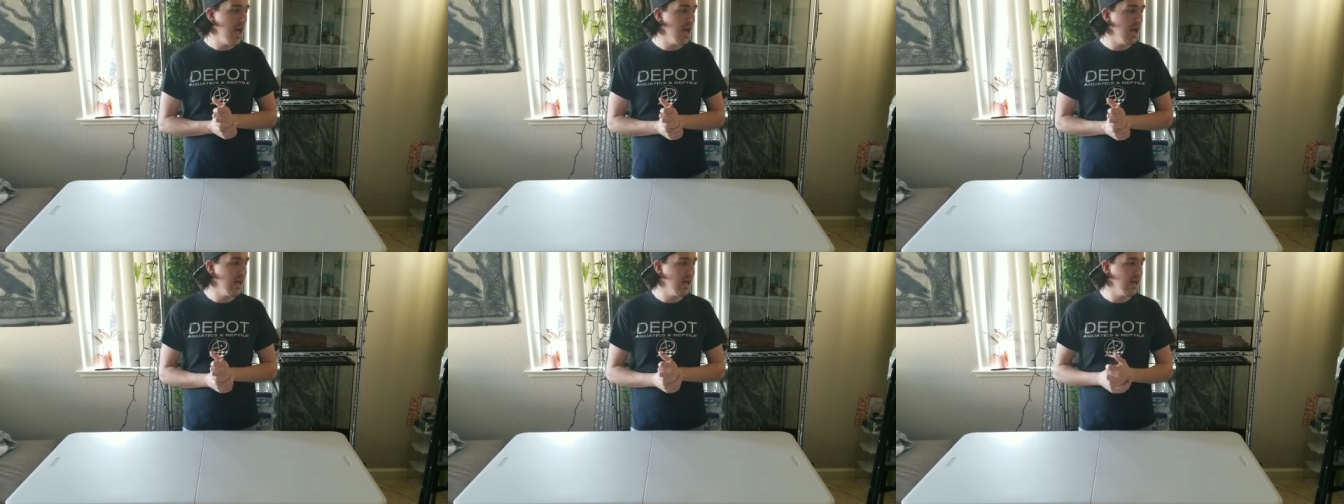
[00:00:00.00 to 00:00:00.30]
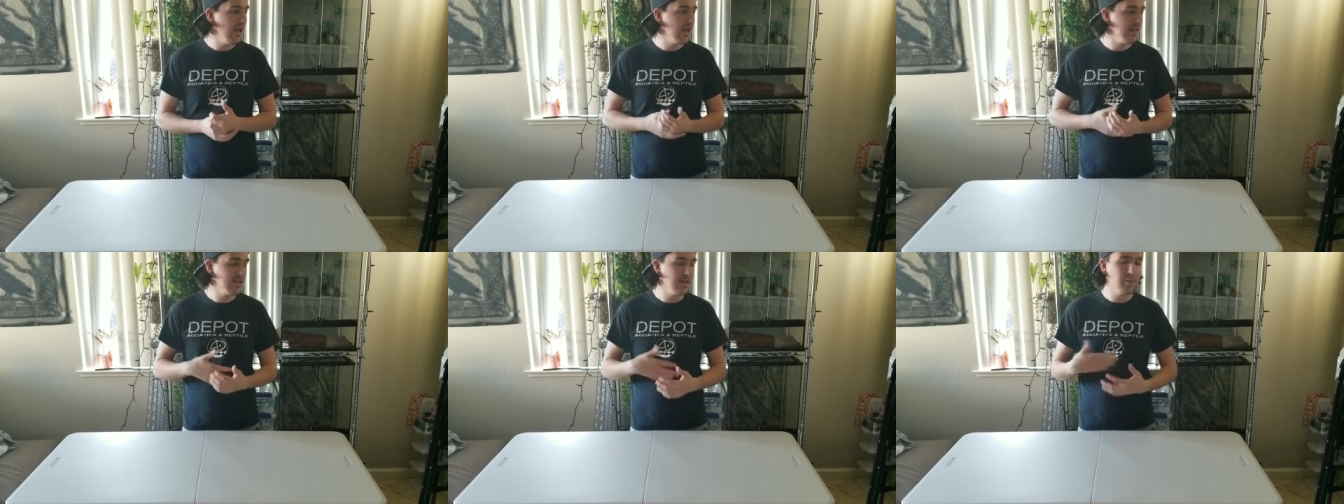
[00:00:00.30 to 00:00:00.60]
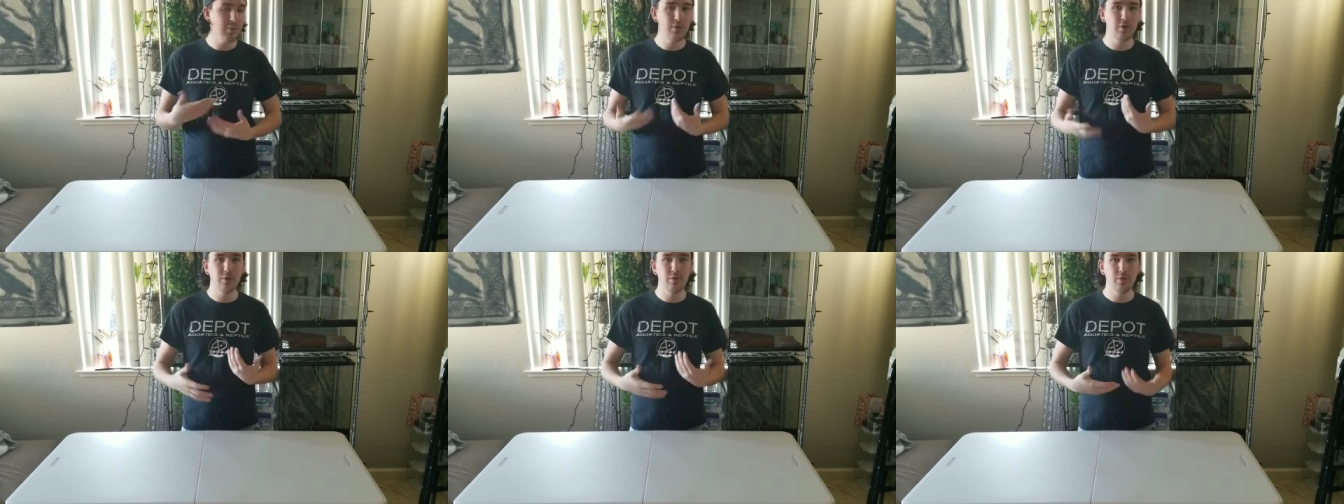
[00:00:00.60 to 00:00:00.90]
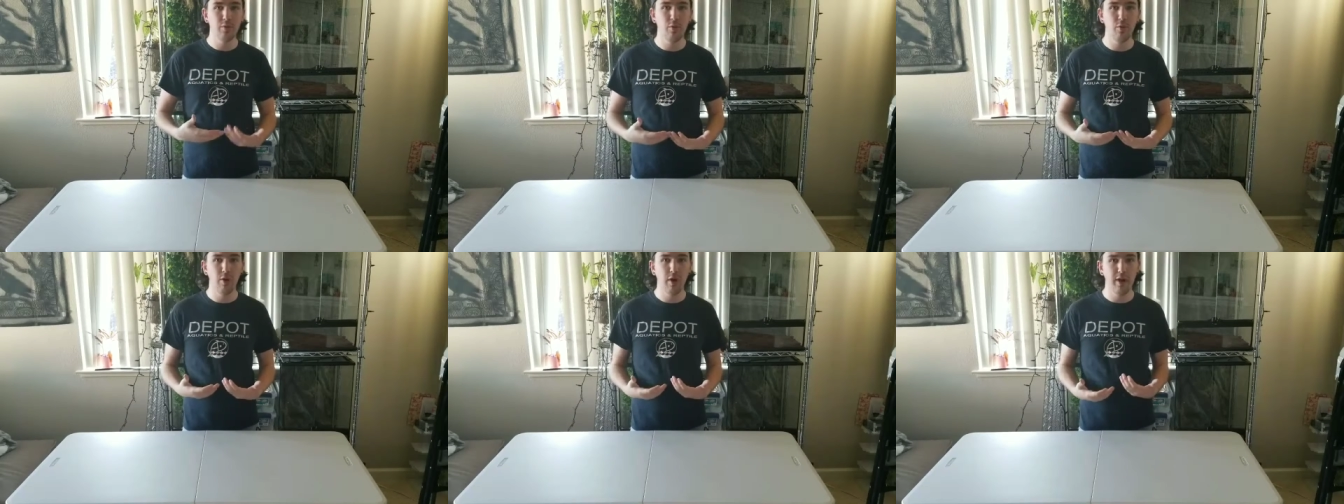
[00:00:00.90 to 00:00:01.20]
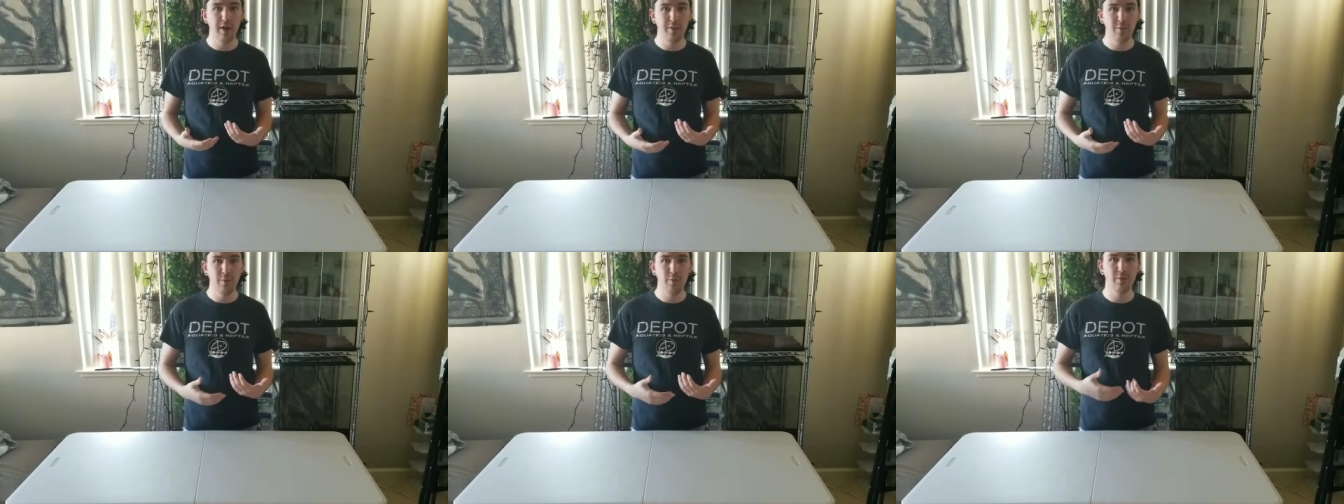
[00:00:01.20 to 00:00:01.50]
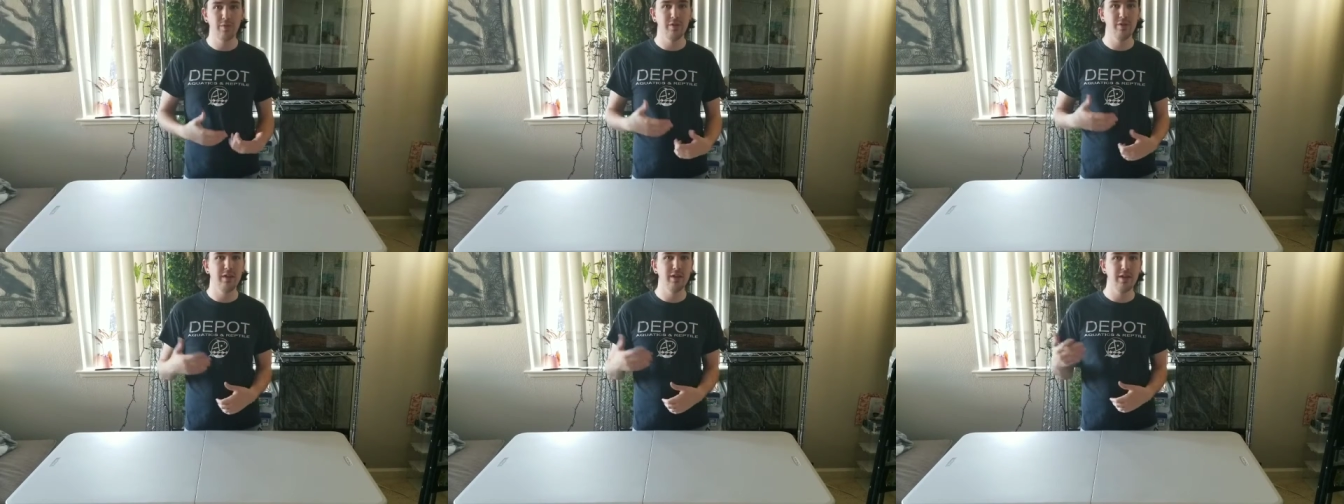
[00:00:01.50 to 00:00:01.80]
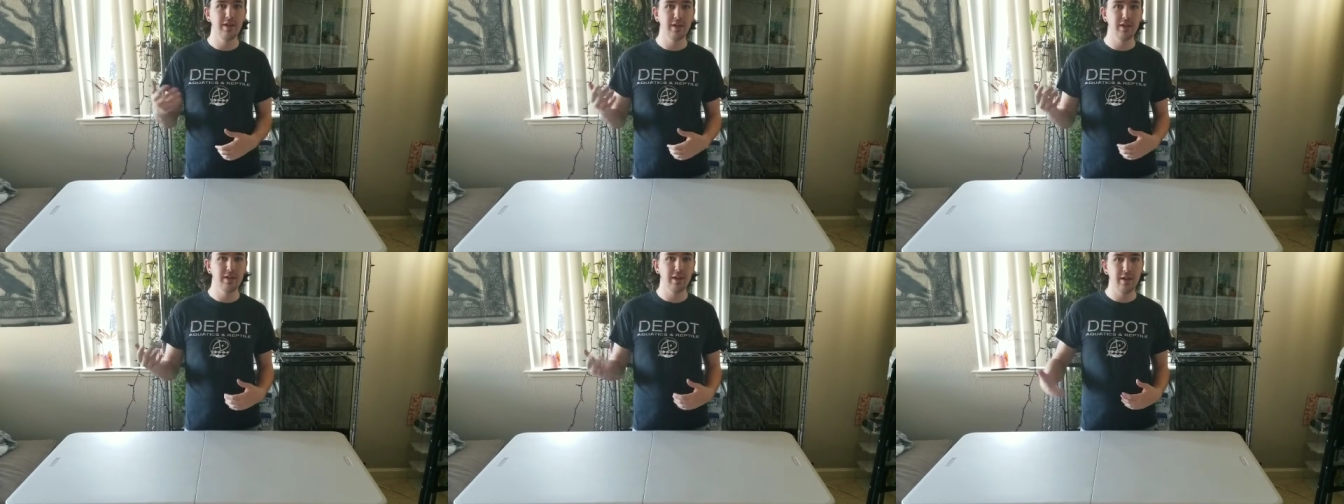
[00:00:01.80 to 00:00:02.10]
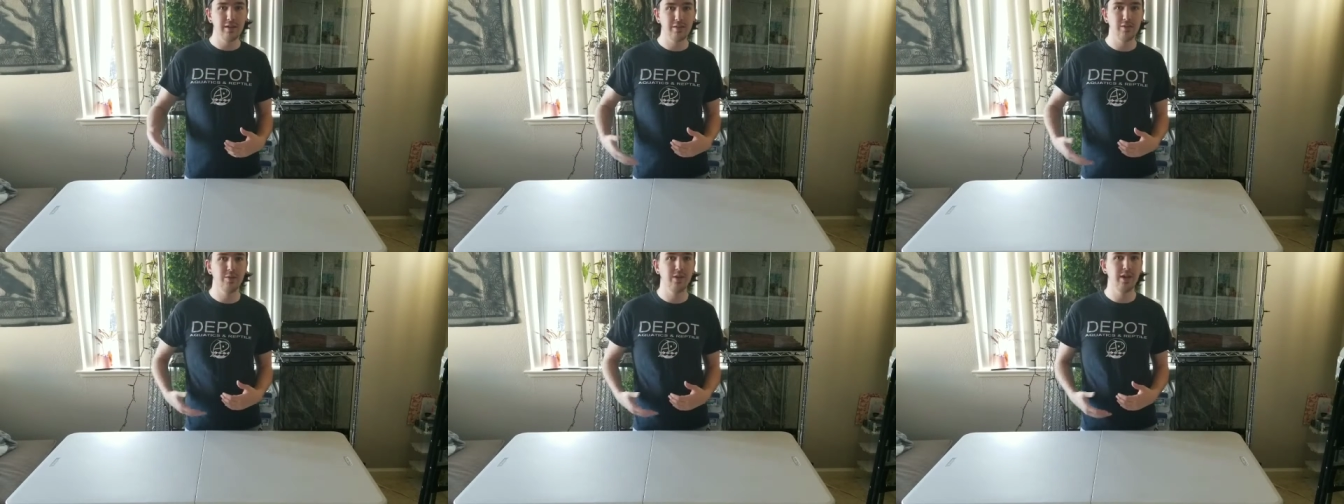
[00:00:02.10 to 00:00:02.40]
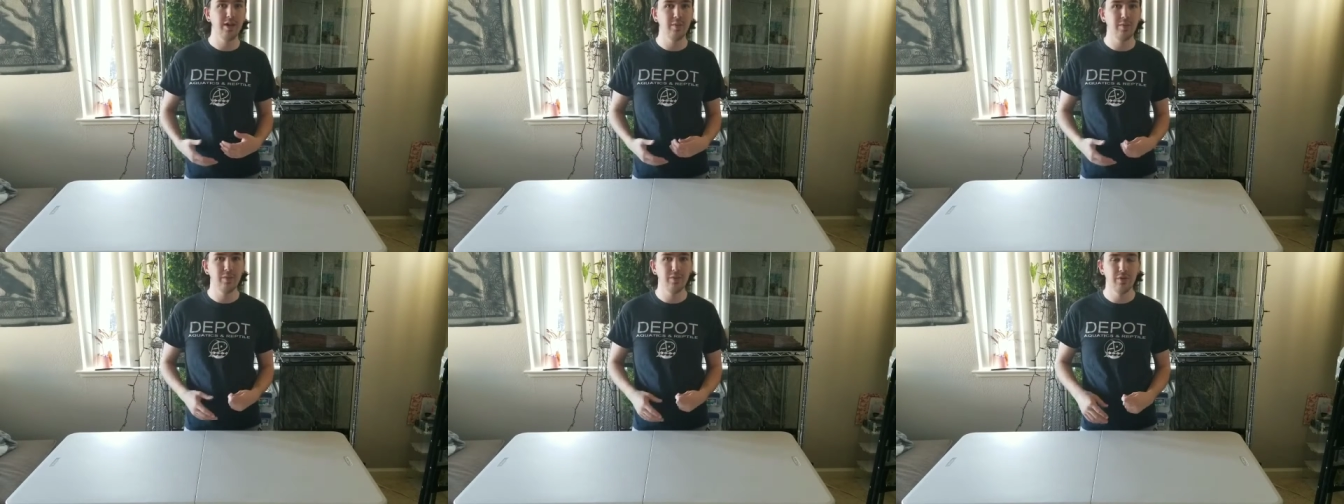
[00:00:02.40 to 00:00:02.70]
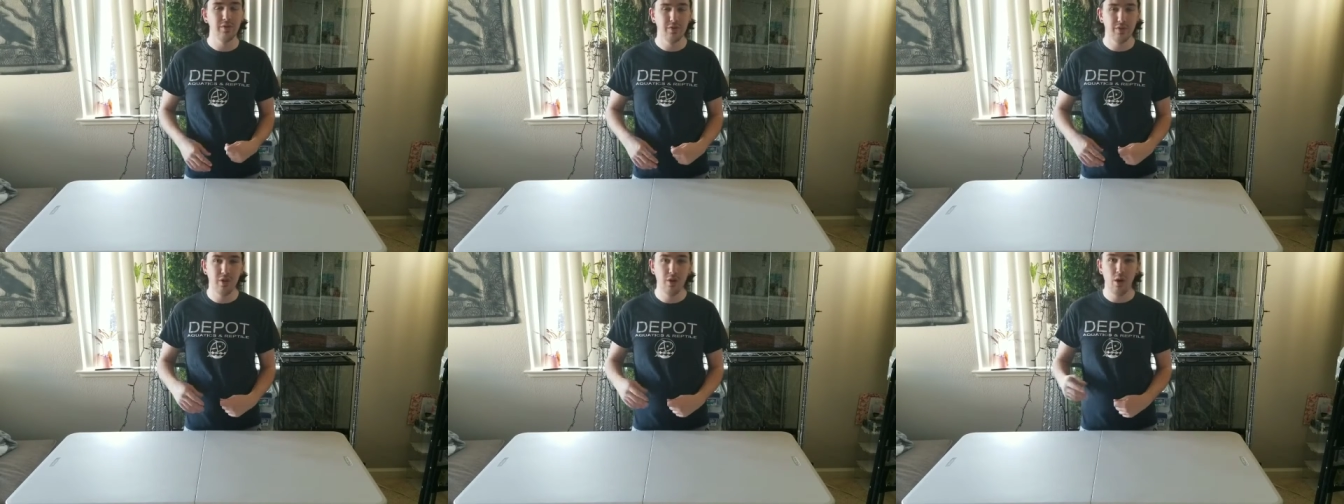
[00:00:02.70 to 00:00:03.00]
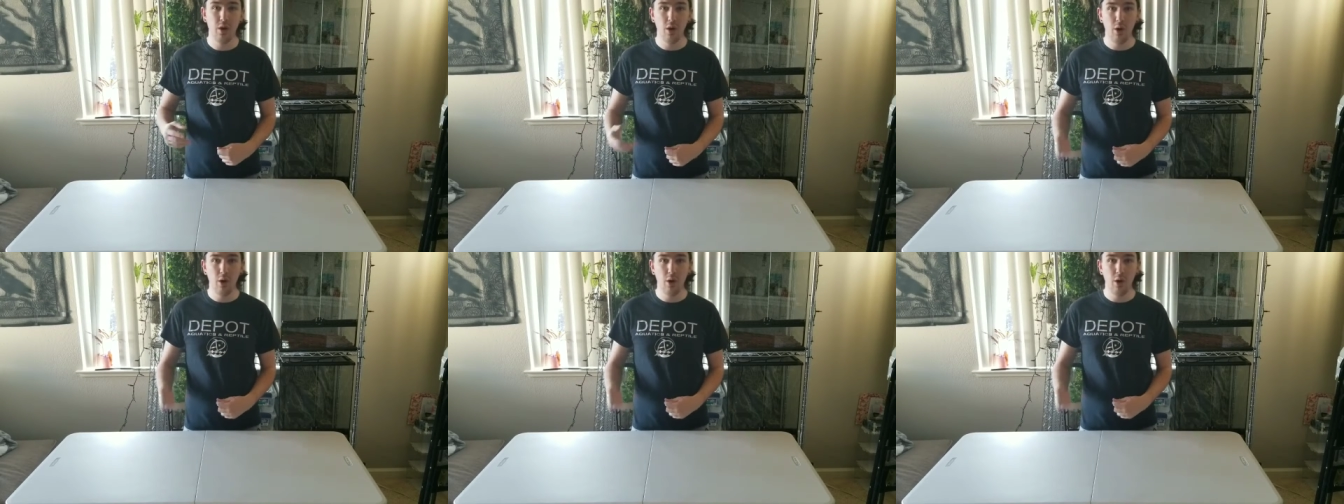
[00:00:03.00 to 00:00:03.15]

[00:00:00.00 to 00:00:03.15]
and as I produce more animals and I get nicer animals,